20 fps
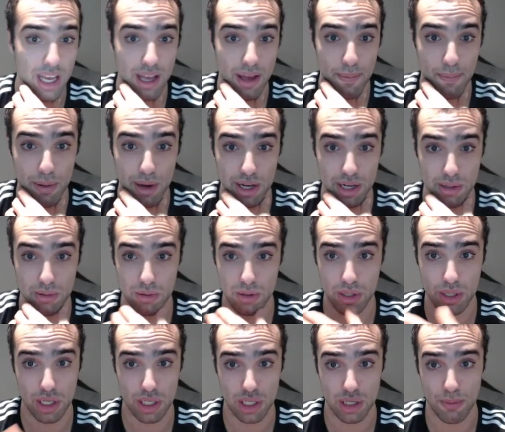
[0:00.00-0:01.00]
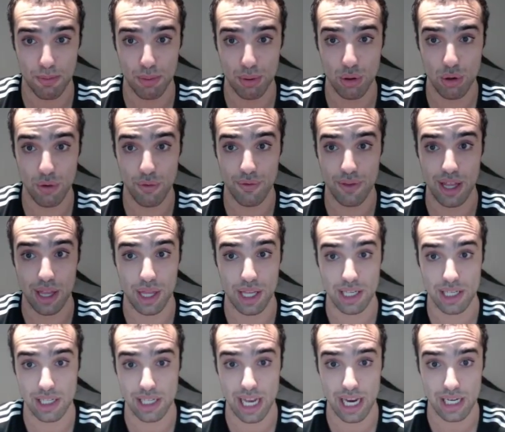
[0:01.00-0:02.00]
But just to prove that
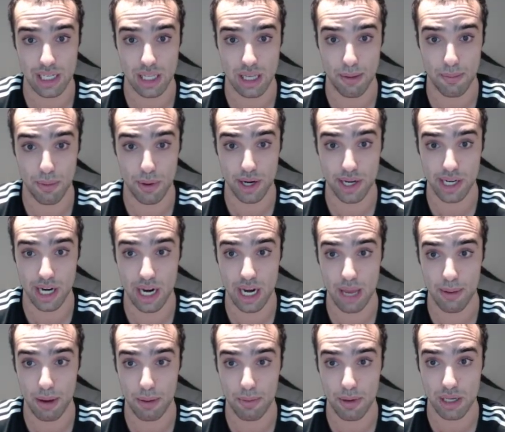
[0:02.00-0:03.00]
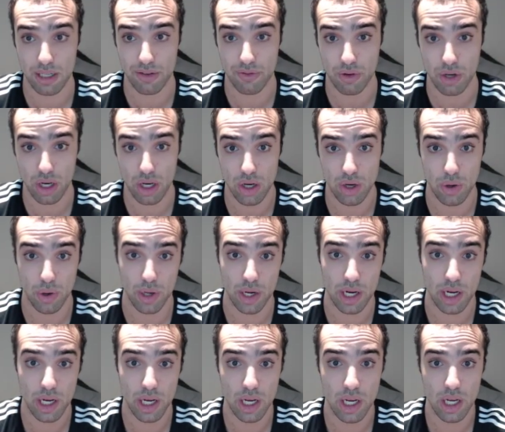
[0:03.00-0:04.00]
this is actually a pretty dynamic piece of code,
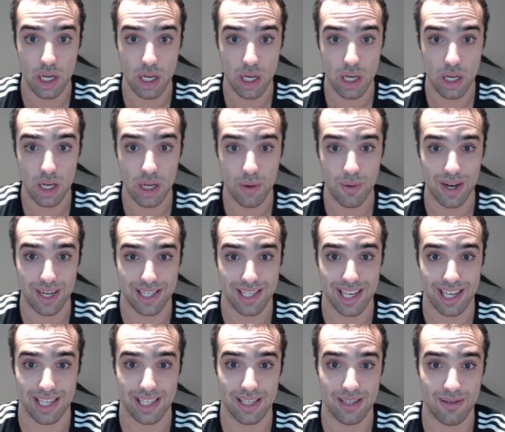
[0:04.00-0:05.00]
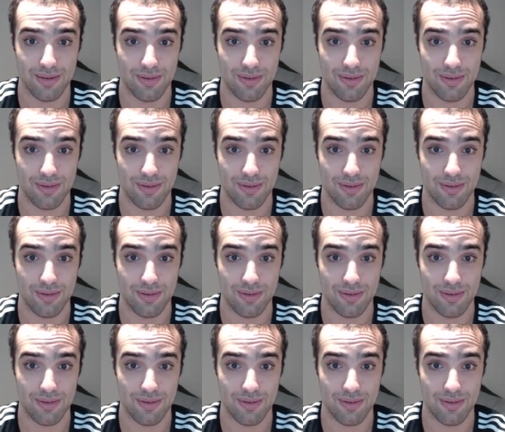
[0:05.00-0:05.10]
watch this.